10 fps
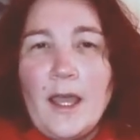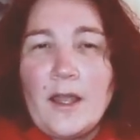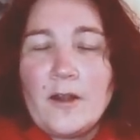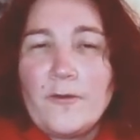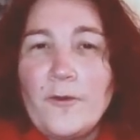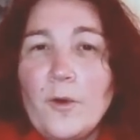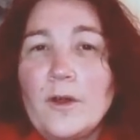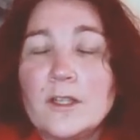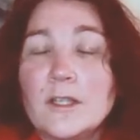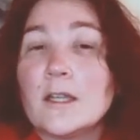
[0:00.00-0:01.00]
And
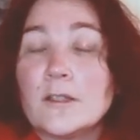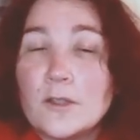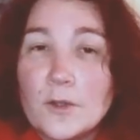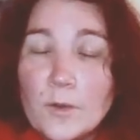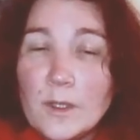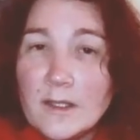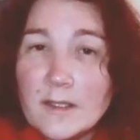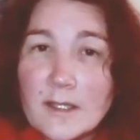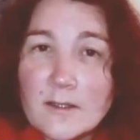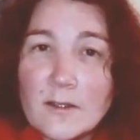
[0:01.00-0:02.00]
for year 2 in
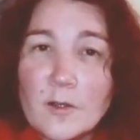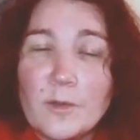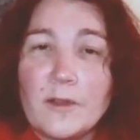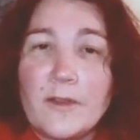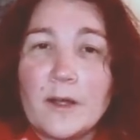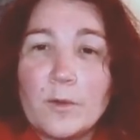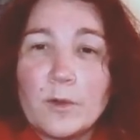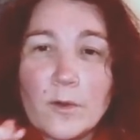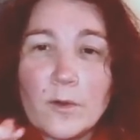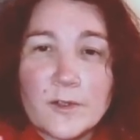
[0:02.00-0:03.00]
this example, there
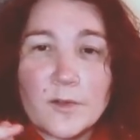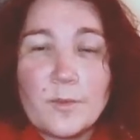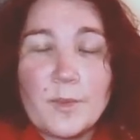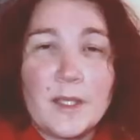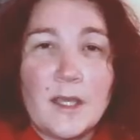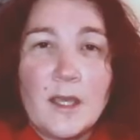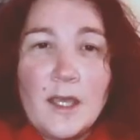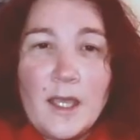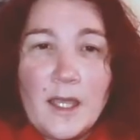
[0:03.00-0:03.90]
would also be